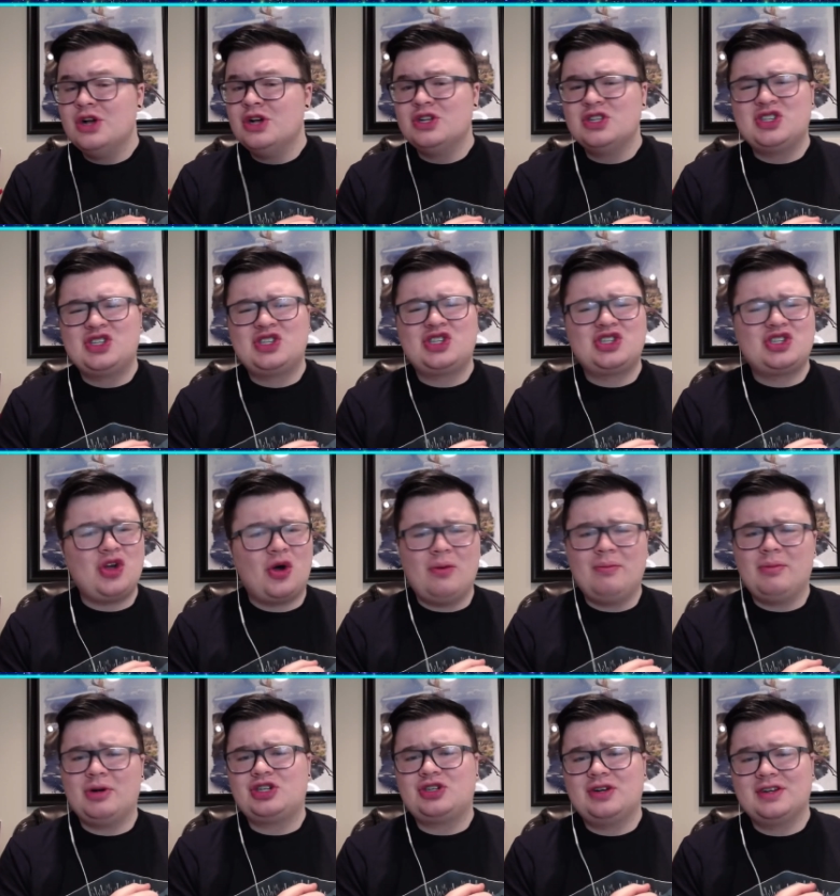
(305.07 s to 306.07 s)
So
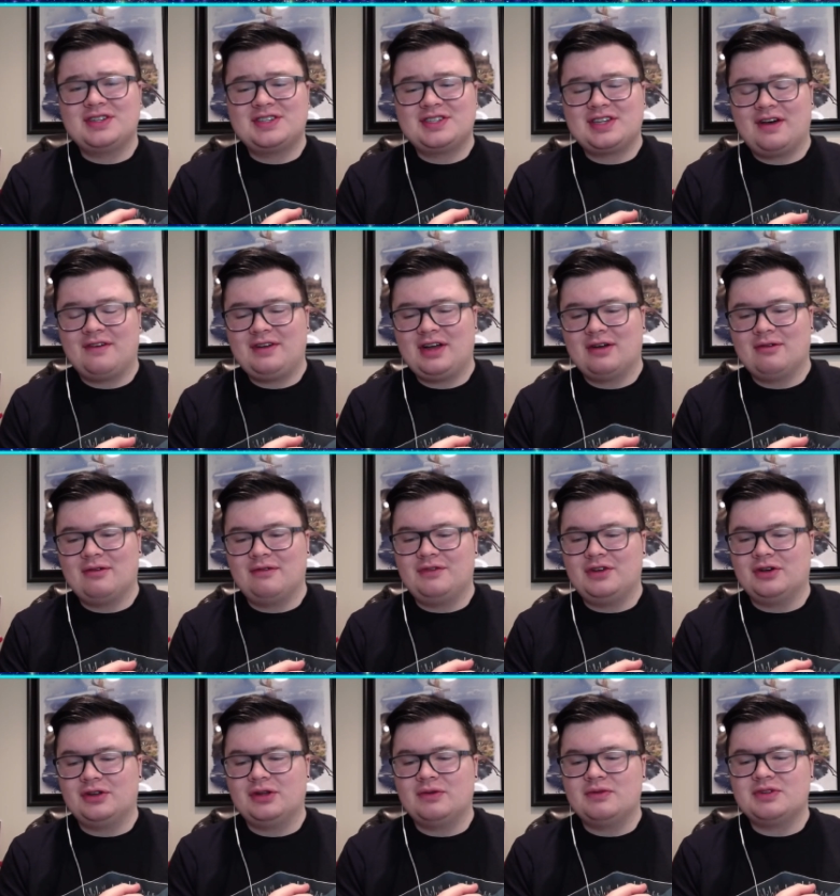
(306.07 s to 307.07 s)
much good stuff got
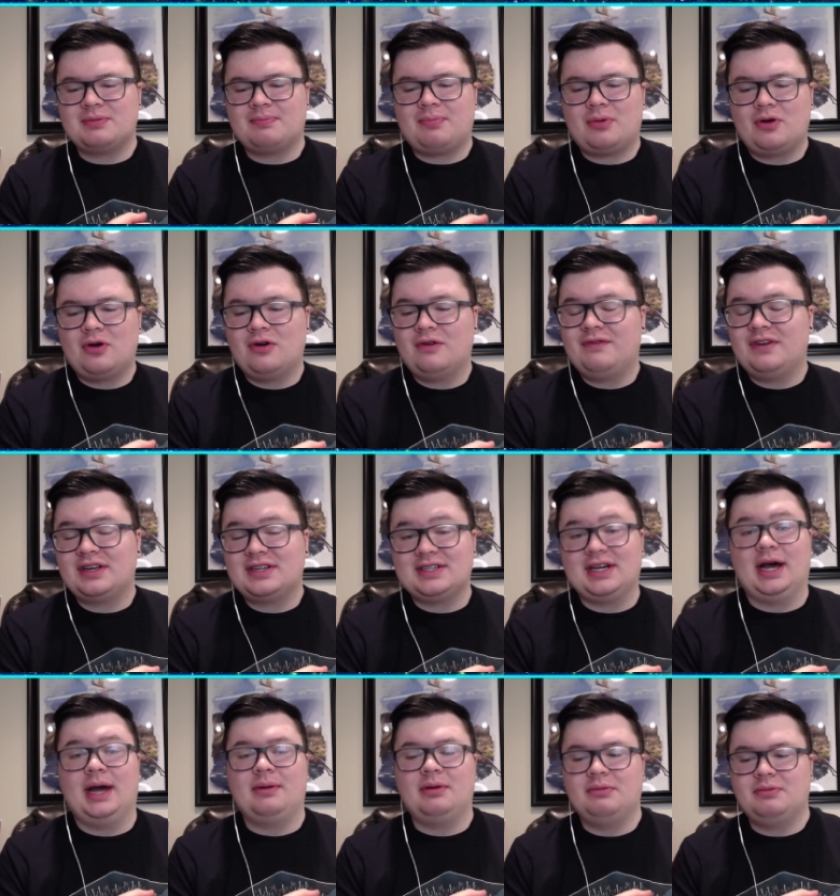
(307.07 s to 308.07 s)
revealed. It was a perfect
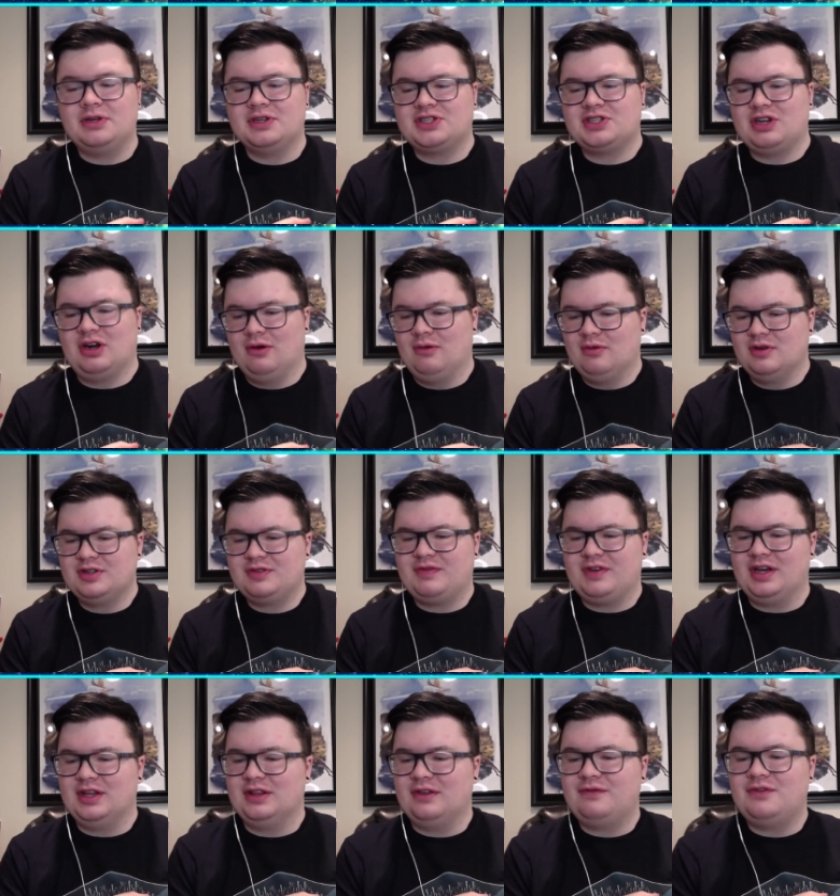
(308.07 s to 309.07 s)
time to be a Star Wars
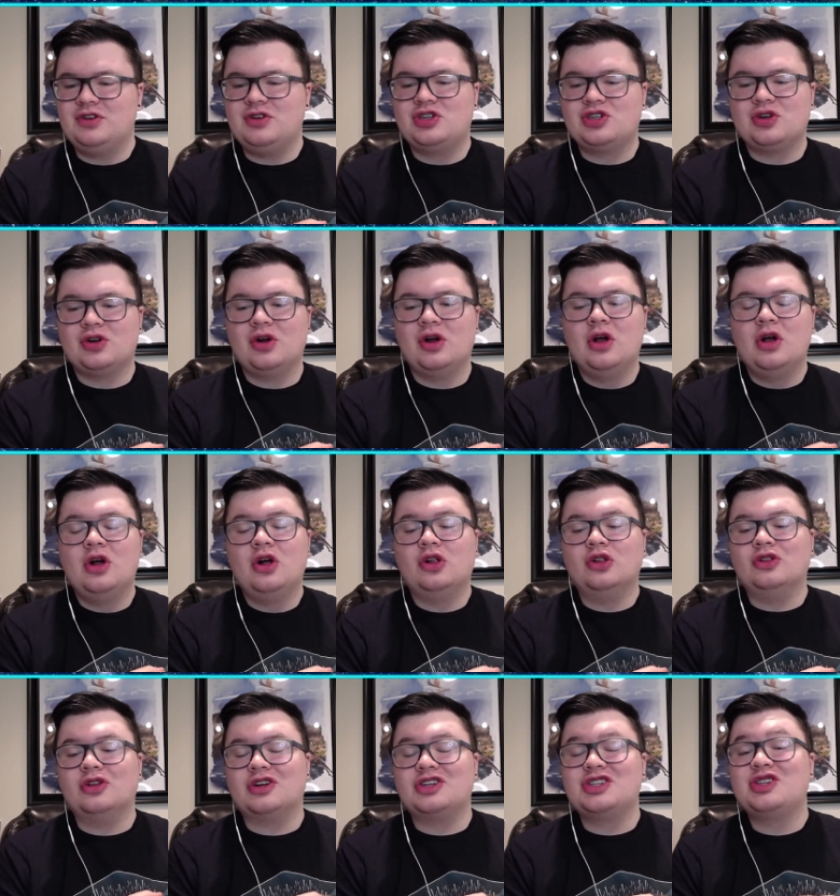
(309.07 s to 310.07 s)
fan. The future
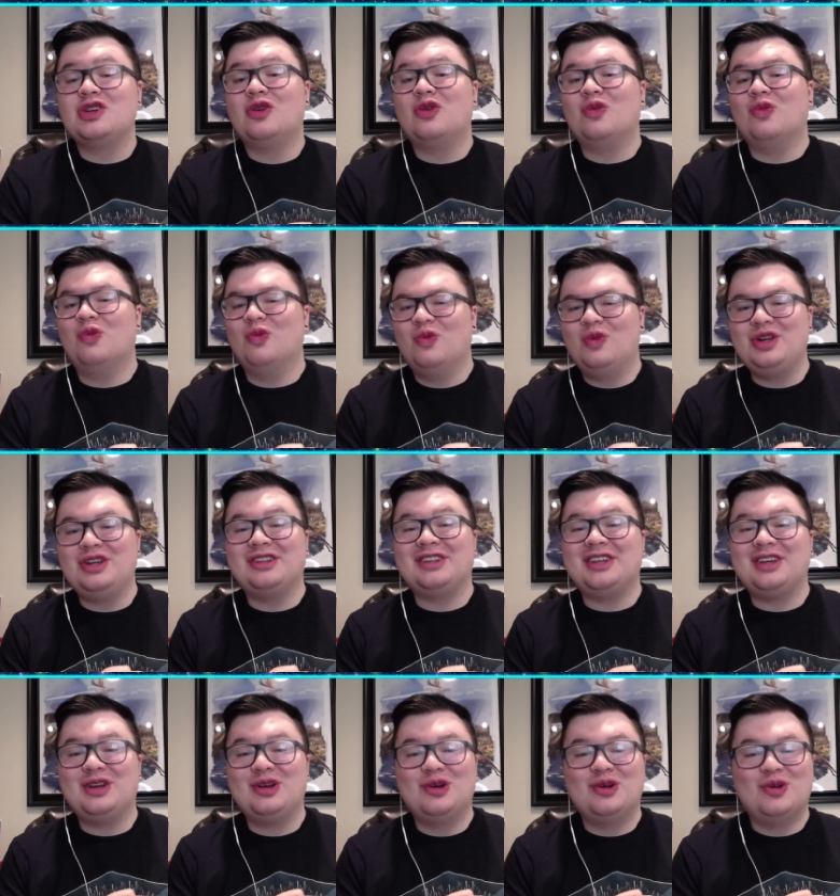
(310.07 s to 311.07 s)
looks
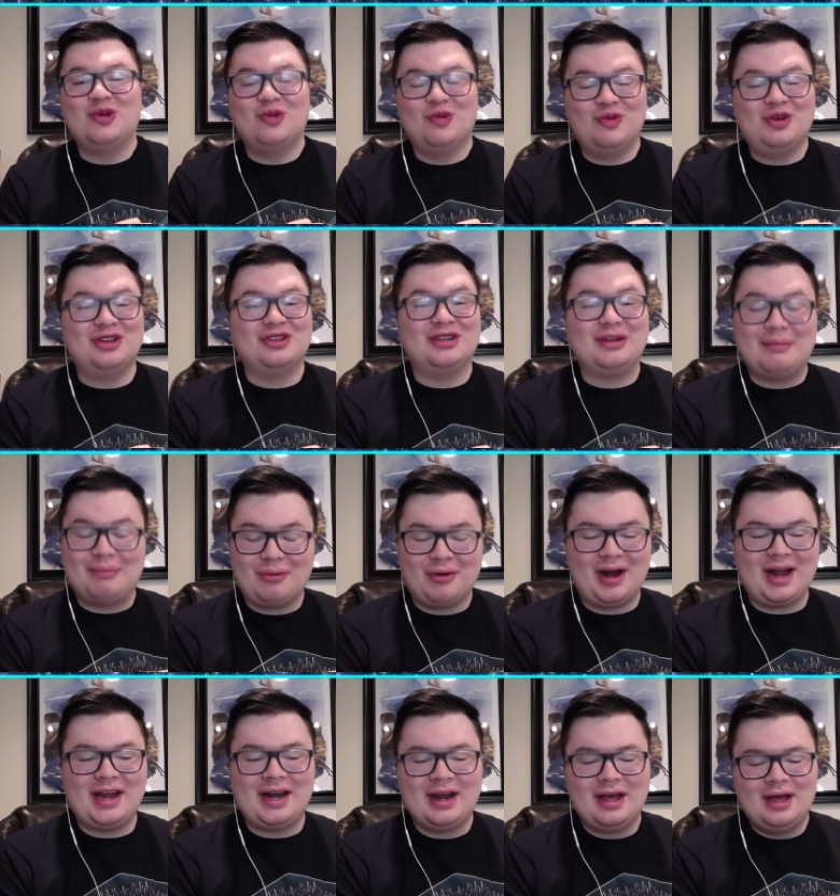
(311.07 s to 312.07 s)
really, really
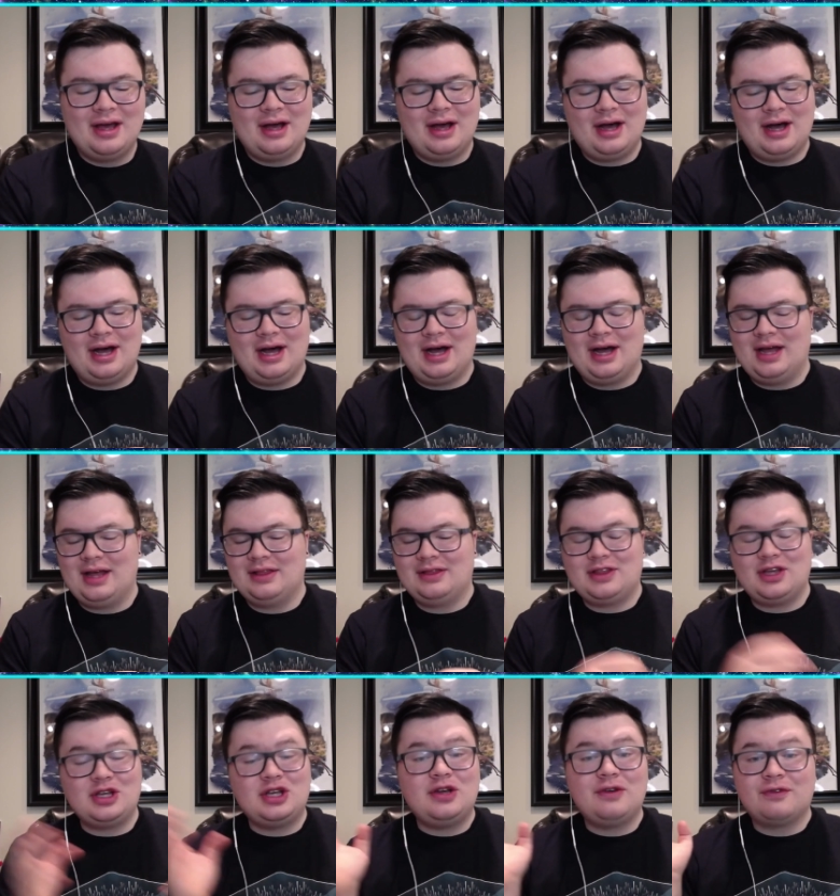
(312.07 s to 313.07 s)
bright. And
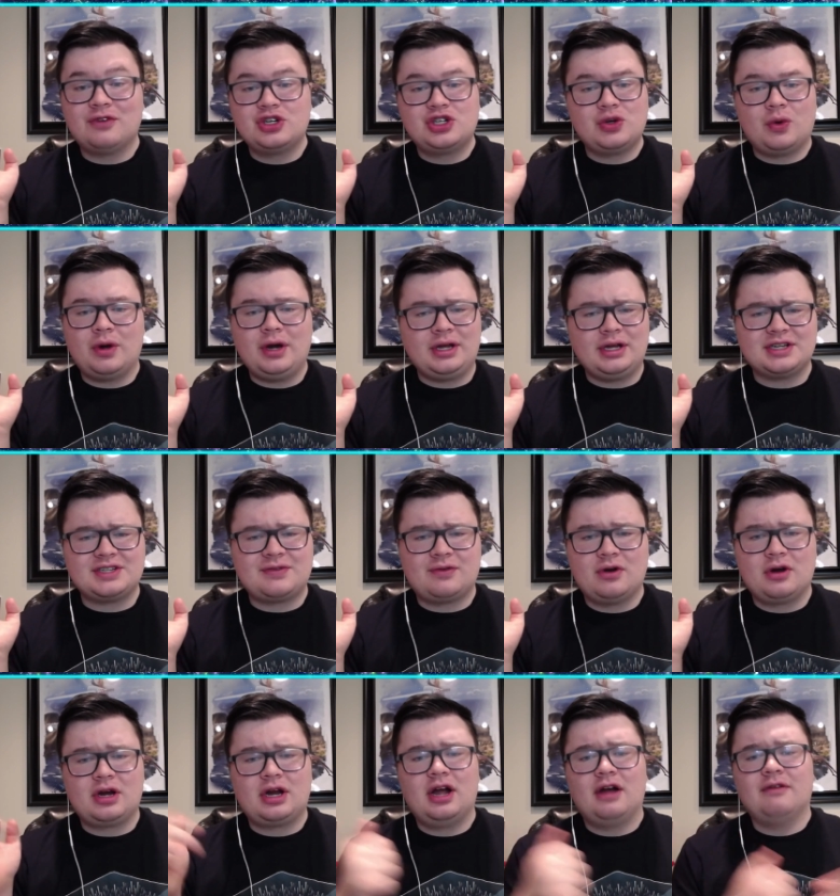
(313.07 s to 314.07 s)
thank you for joining us for
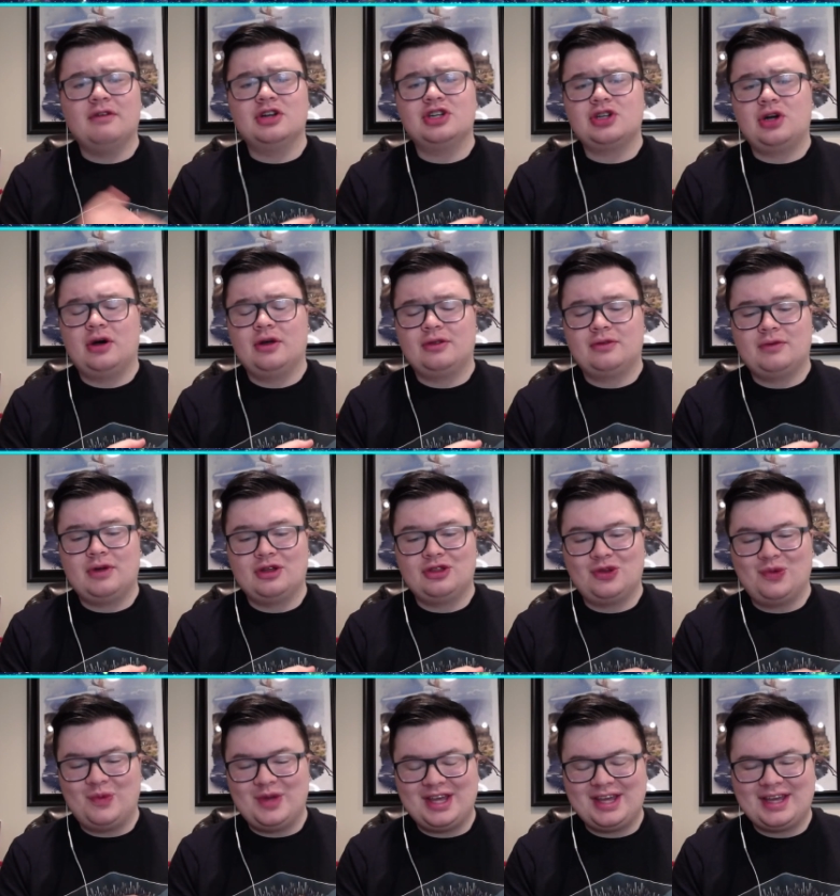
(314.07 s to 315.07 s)
our coverage all throughout
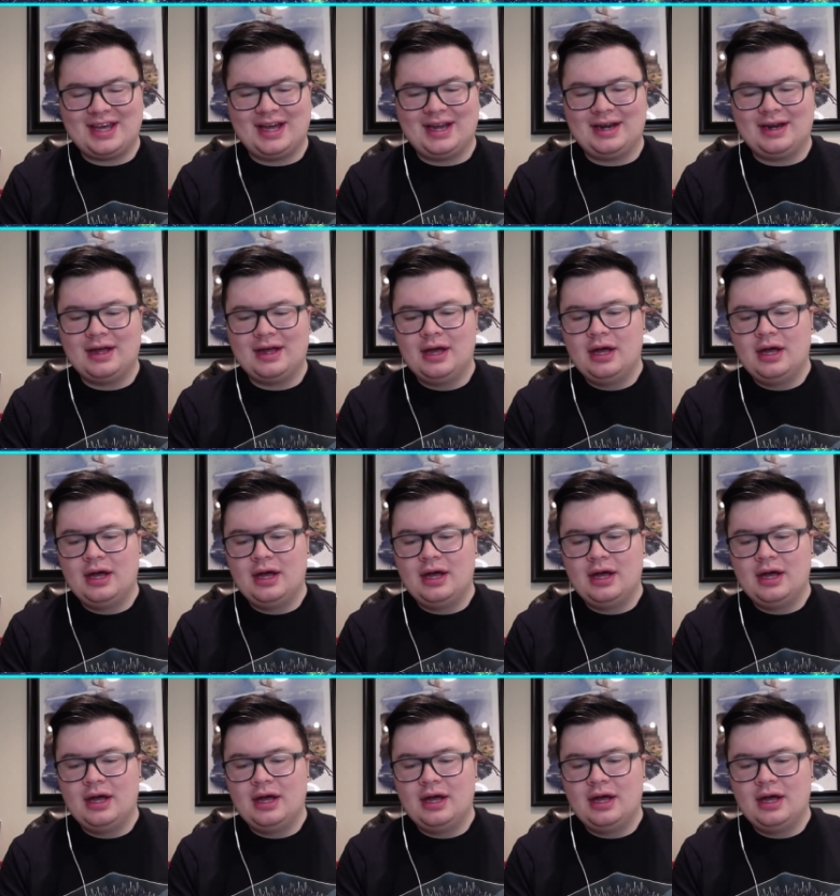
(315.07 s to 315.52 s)
the weekend.